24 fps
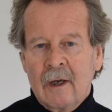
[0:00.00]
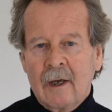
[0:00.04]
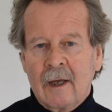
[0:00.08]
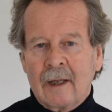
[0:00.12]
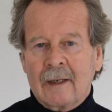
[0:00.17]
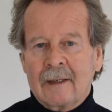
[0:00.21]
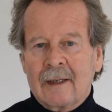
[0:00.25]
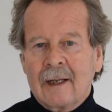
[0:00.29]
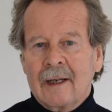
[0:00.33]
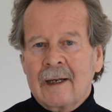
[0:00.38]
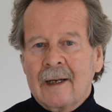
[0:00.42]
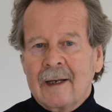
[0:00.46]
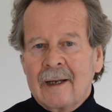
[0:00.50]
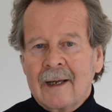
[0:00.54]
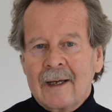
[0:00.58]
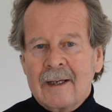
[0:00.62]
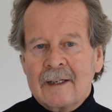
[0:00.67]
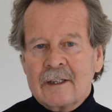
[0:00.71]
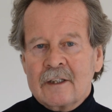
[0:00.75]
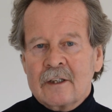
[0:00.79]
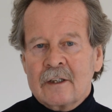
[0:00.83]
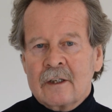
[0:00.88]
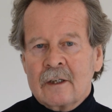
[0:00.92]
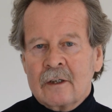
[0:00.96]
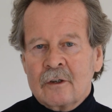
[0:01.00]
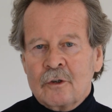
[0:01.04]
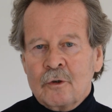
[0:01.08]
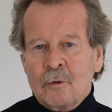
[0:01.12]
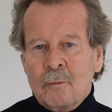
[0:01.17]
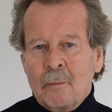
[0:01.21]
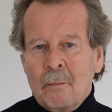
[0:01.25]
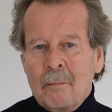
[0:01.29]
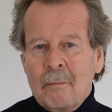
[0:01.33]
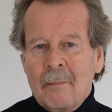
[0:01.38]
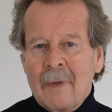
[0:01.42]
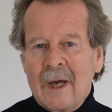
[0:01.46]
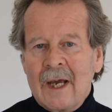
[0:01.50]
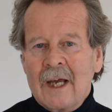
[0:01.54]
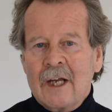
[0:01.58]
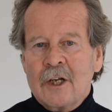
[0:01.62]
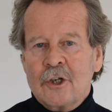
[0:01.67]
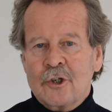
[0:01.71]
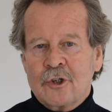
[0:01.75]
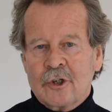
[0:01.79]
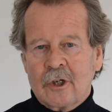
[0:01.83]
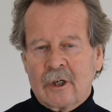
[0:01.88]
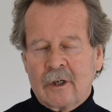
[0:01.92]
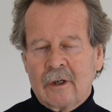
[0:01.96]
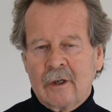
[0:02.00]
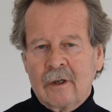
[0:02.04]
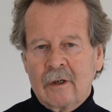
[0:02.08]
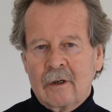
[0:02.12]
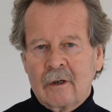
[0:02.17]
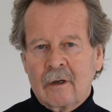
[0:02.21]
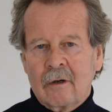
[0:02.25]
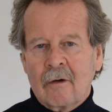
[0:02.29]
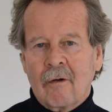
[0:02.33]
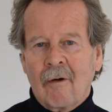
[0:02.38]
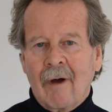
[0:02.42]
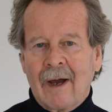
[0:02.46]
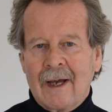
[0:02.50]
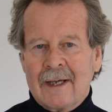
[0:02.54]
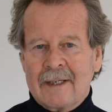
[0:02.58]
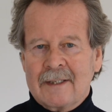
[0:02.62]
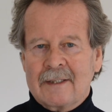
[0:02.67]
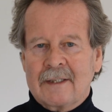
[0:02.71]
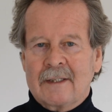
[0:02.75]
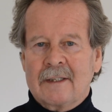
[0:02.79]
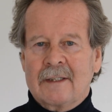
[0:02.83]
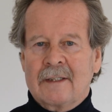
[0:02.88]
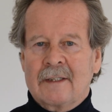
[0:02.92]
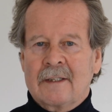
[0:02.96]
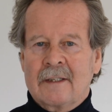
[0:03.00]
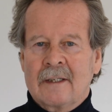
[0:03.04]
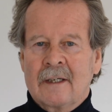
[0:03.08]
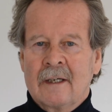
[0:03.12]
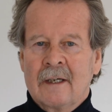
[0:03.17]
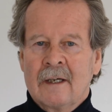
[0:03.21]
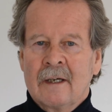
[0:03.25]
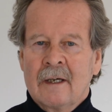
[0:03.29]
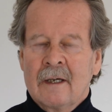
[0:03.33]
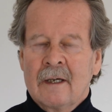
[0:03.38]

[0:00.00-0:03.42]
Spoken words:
And that led to major crisis